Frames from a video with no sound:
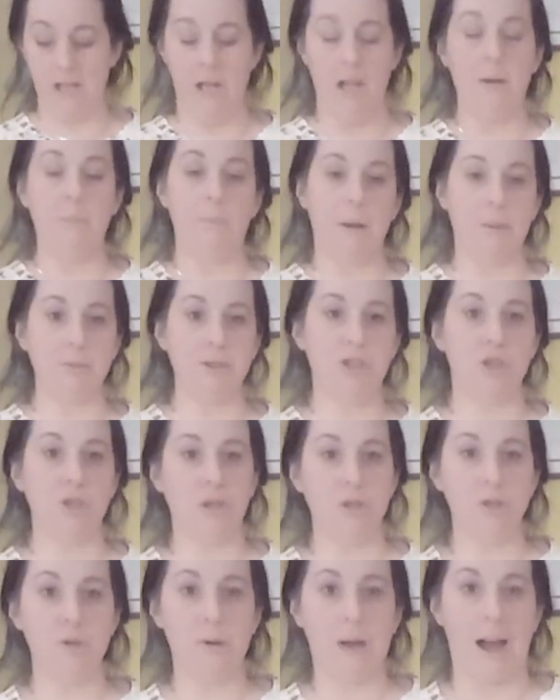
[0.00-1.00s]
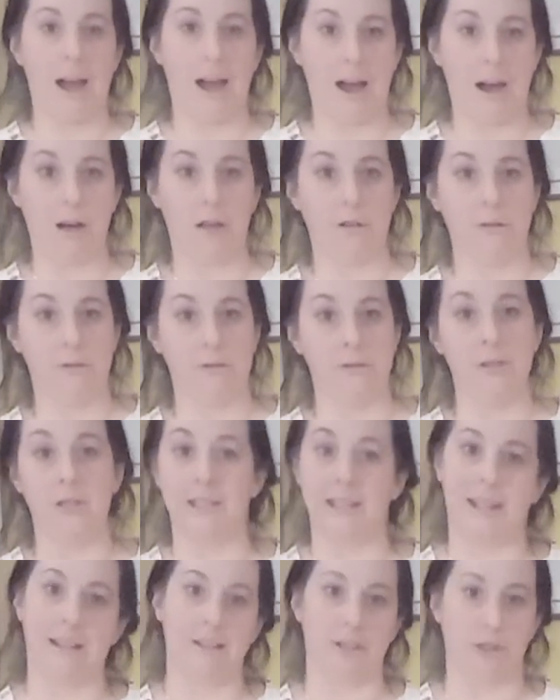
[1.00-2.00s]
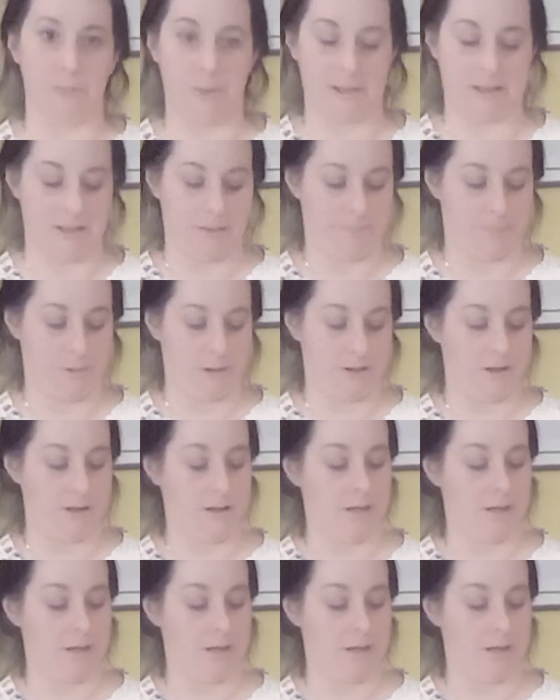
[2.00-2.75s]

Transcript: But I'm going to show you how to get a little bit deeper.